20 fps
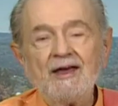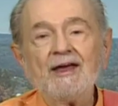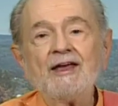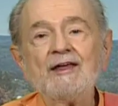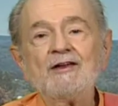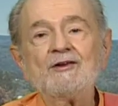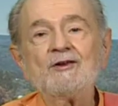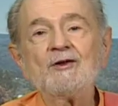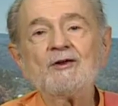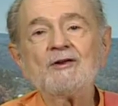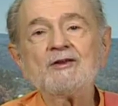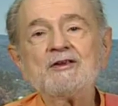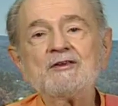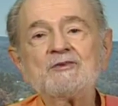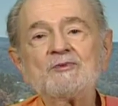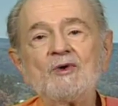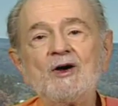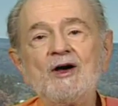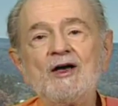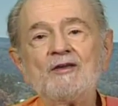he told
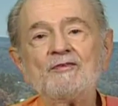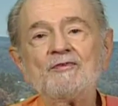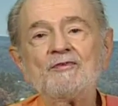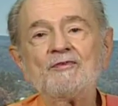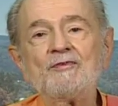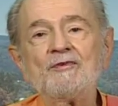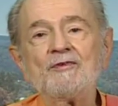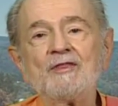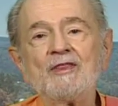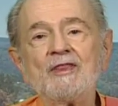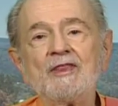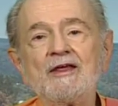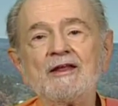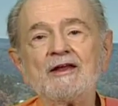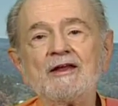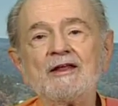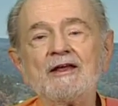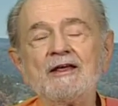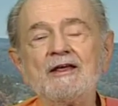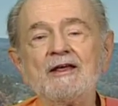his wife that